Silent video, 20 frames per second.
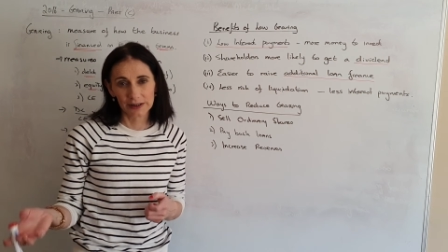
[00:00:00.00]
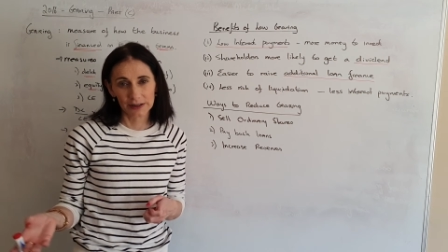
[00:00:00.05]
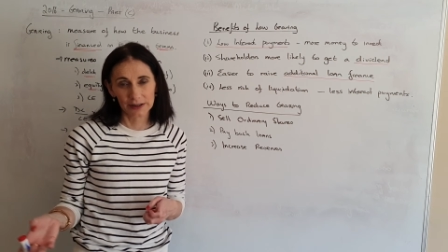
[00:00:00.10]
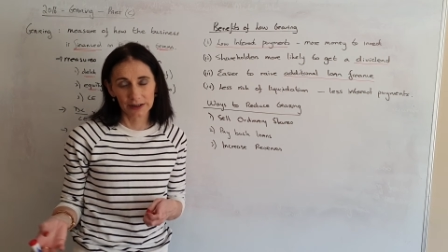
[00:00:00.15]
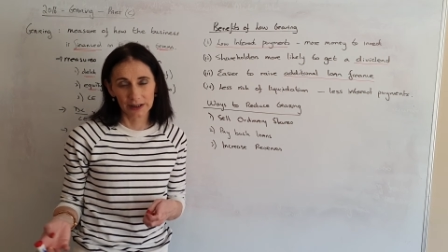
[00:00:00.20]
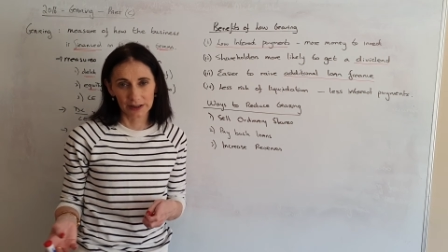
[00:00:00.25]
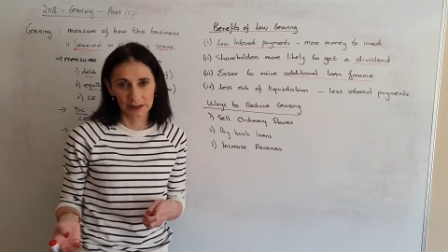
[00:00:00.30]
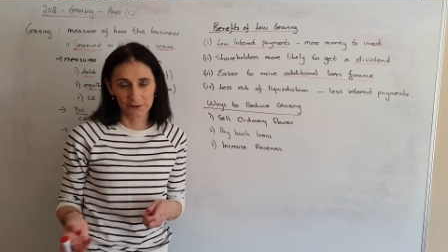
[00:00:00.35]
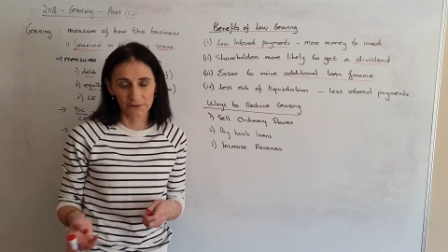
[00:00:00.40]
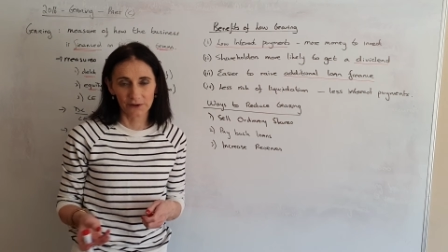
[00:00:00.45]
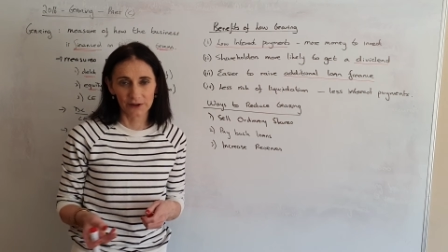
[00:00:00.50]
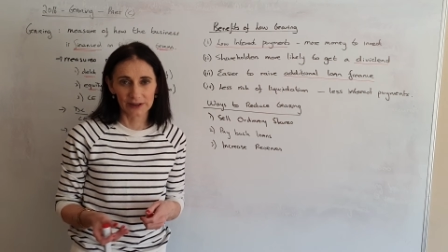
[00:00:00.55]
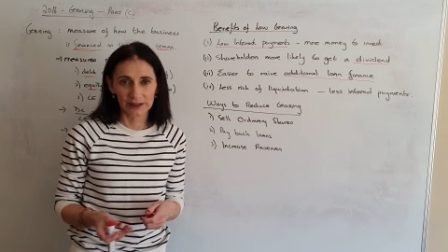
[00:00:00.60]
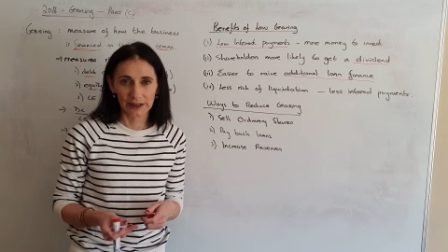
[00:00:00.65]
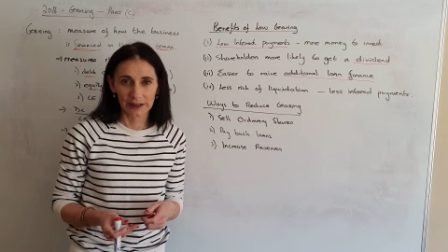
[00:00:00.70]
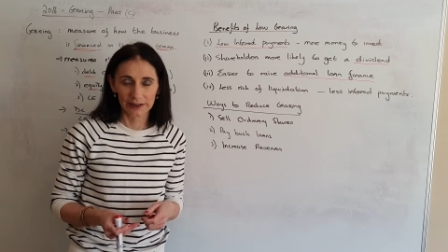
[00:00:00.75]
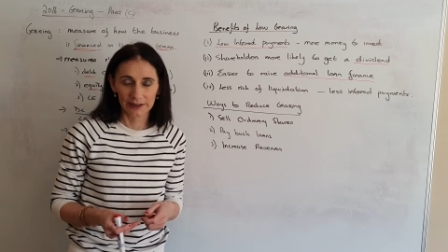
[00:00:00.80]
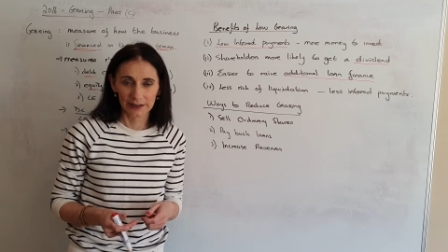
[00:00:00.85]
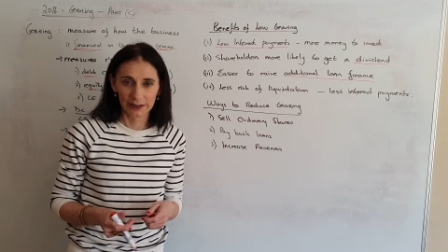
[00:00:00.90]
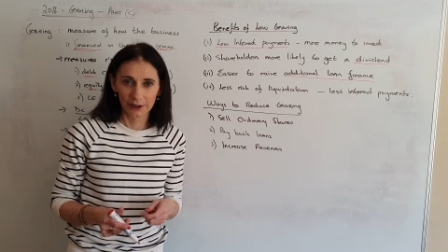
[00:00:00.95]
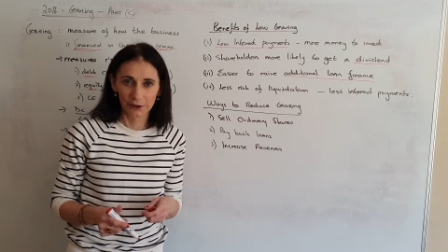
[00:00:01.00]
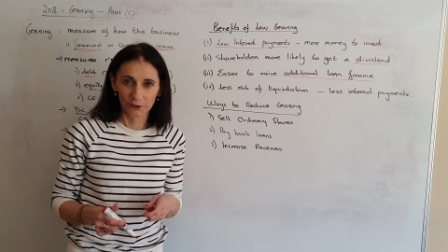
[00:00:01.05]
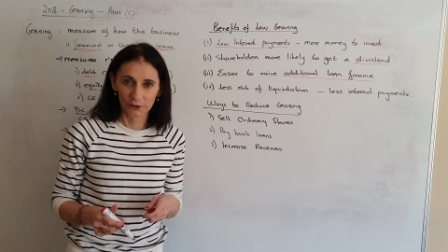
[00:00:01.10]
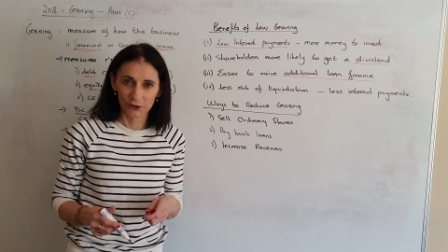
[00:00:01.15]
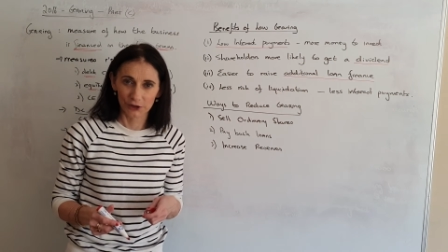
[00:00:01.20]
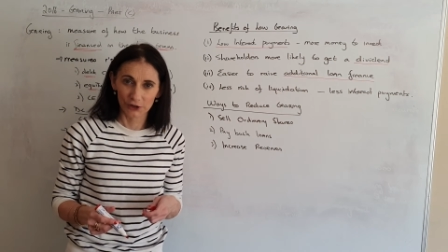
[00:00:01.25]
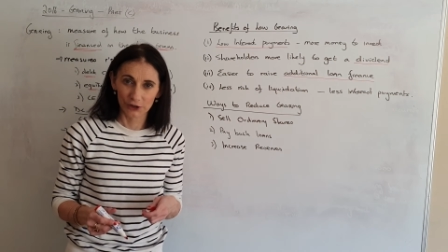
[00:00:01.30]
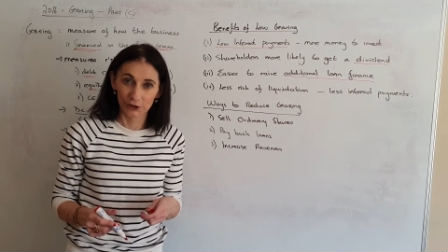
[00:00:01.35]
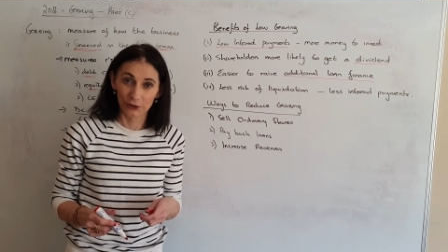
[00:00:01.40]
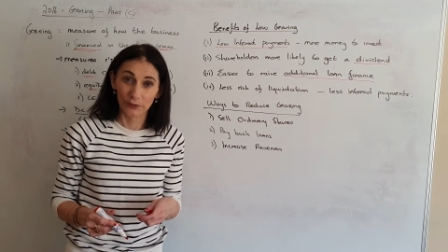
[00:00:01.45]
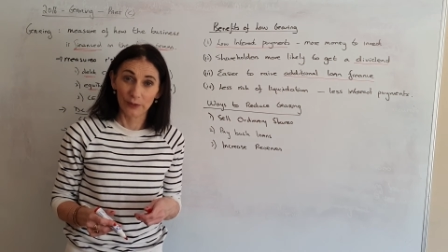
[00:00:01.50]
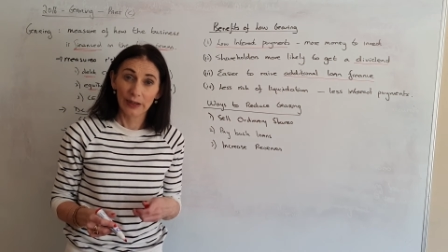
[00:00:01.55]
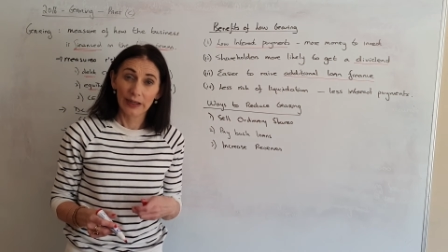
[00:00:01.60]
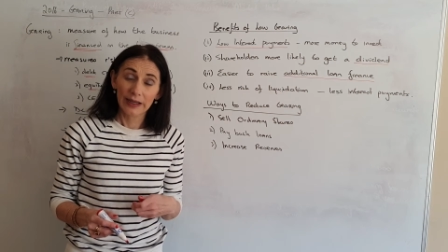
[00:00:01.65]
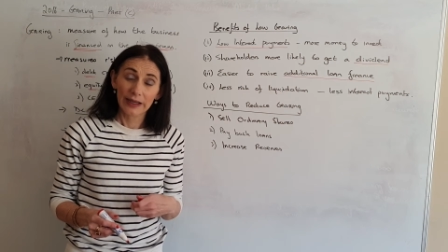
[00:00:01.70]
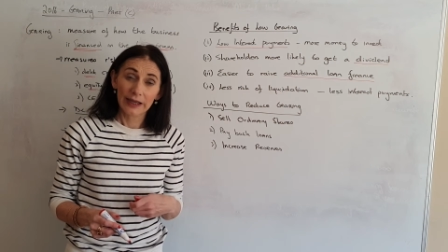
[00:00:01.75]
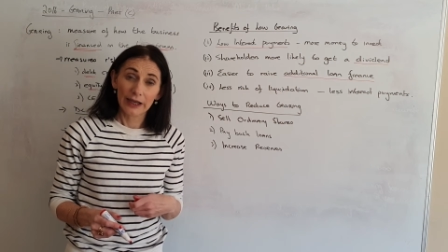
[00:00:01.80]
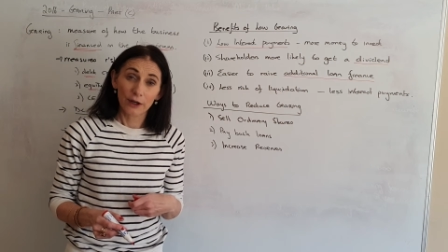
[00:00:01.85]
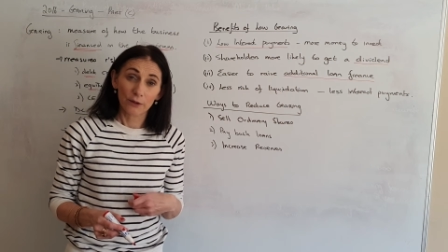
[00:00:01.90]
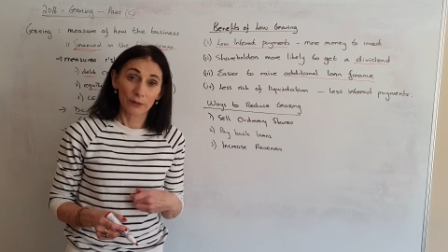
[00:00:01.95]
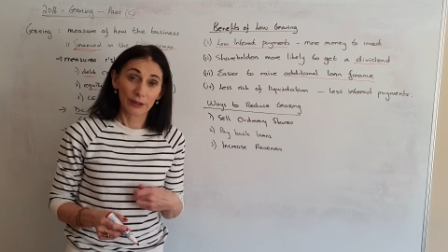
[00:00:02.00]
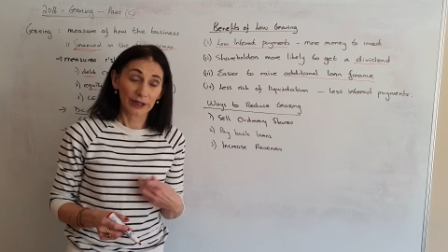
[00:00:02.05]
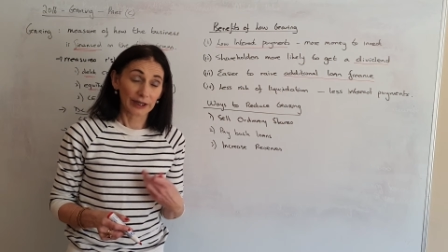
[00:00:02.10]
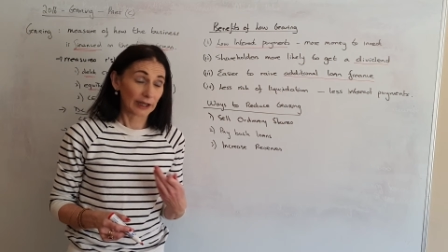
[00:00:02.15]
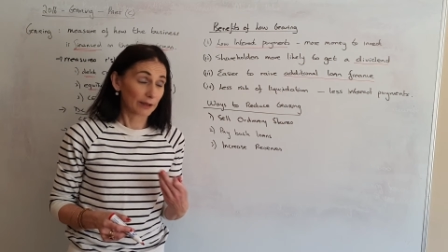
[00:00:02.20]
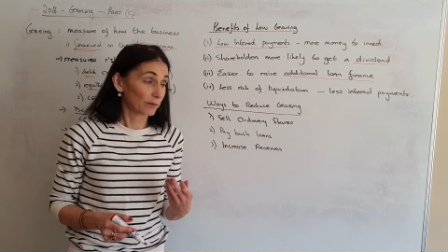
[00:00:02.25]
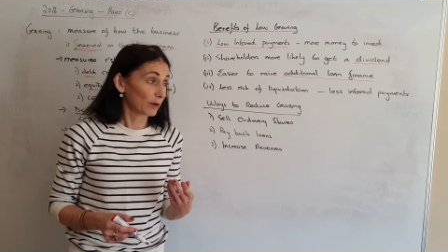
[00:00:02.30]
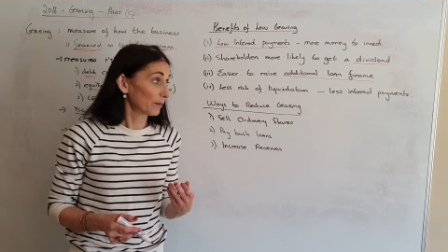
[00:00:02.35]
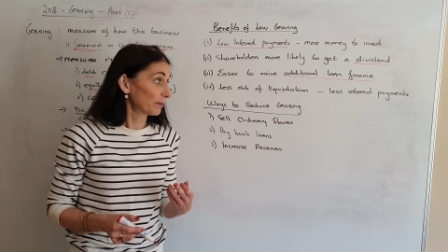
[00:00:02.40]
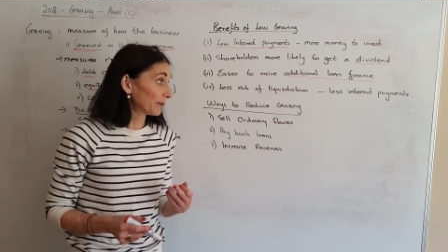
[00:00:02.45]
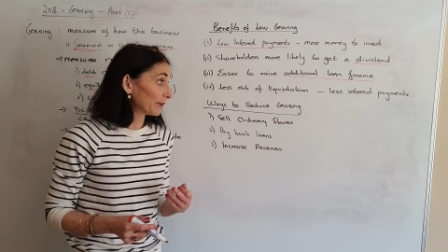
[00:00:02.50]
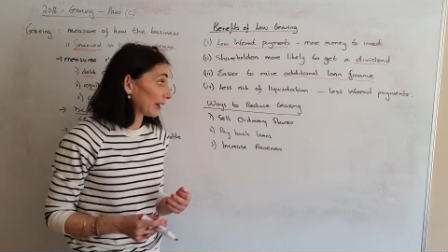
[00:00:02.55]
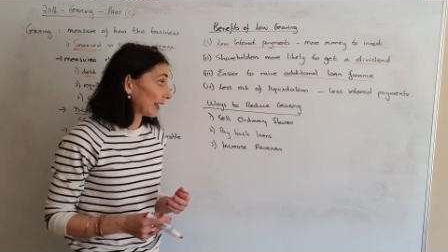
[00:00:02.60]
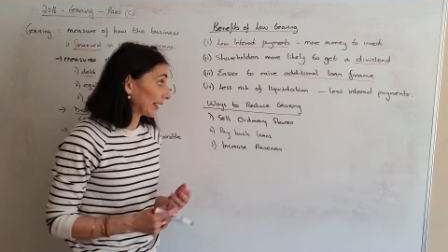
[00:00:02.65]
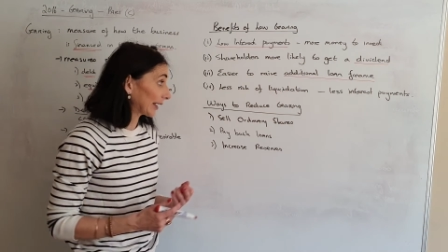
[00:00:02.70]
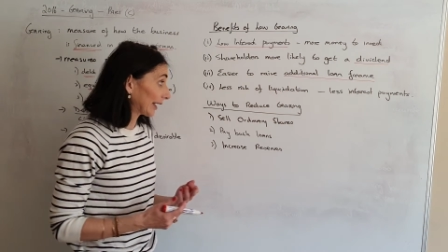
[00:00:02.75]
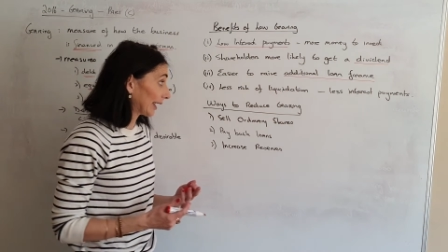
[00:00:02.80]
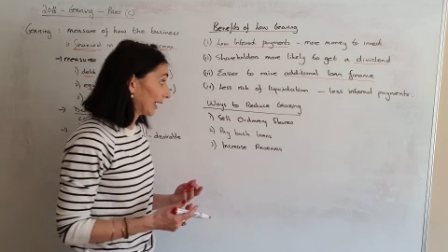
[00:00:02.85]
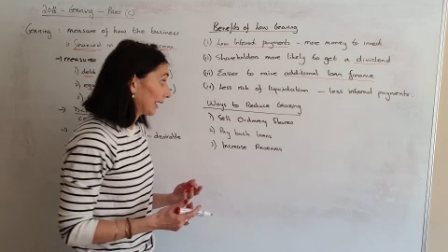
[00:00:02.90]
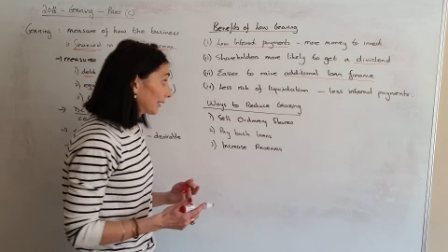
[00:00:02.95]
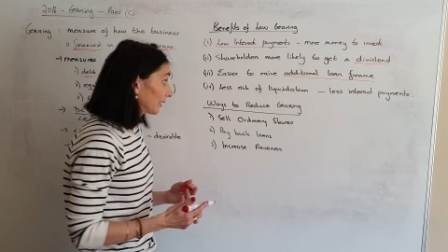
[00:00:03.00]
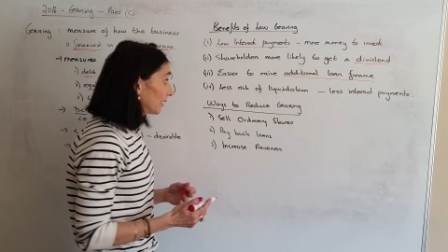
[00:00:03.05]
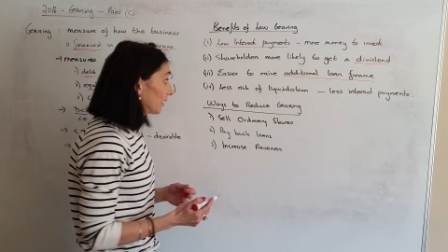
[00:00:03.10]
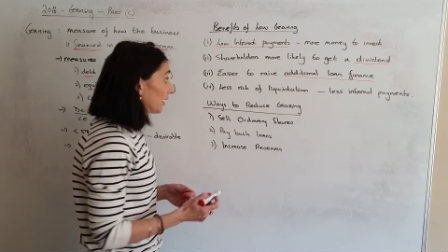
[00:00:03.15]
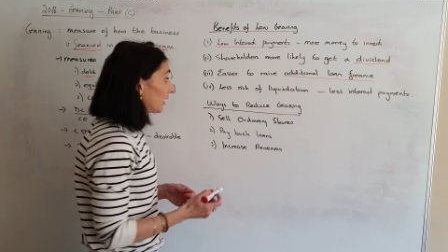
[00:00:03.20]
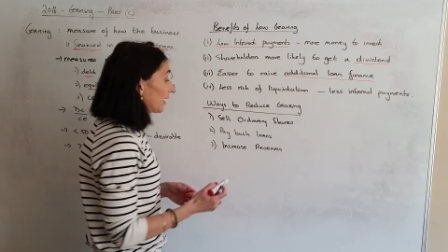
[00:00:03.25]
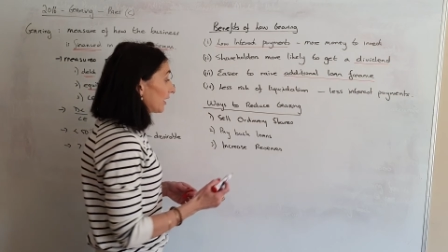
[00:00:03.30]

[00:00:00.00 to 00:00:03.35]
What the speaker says: in the next few slides that I'm going to do when it came up again.